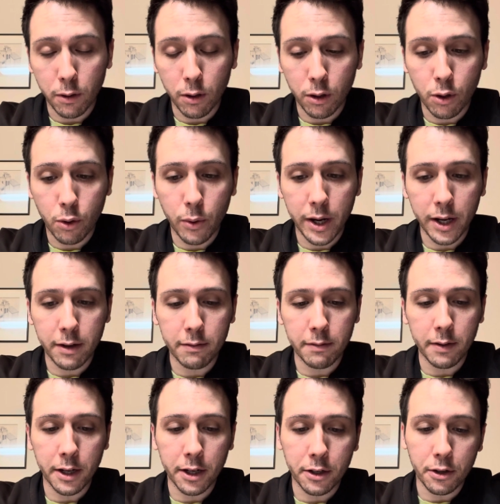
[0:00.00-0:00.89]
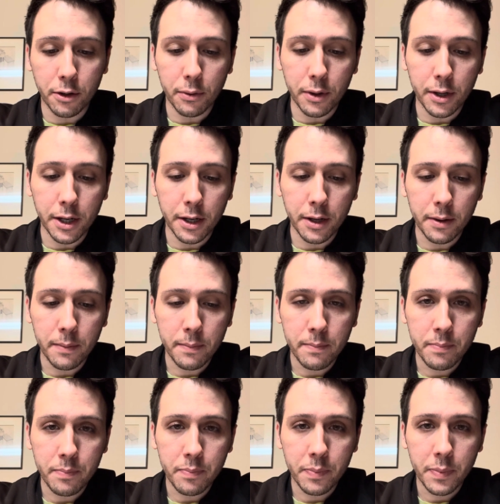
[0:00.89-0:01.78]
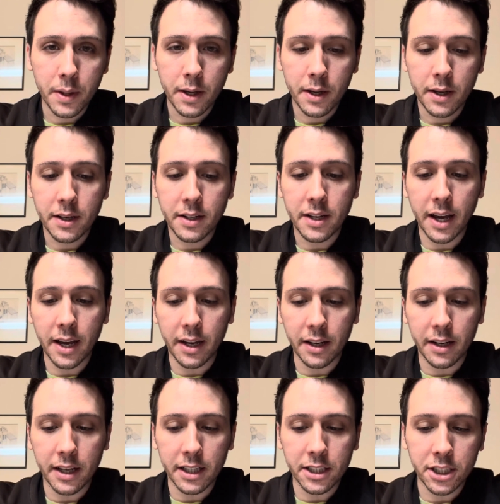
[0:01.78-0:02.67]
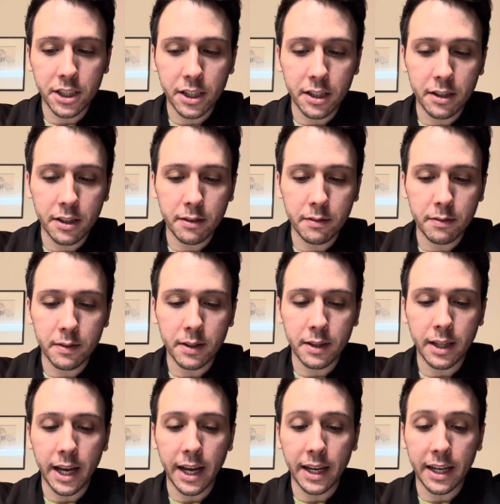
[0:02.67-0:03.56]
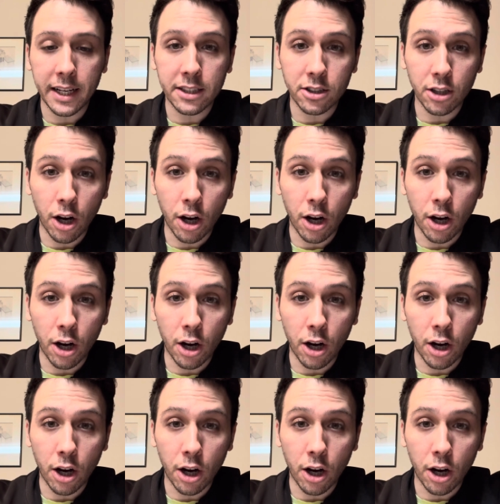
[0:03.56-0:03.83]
a quick victory. Take initiative that gets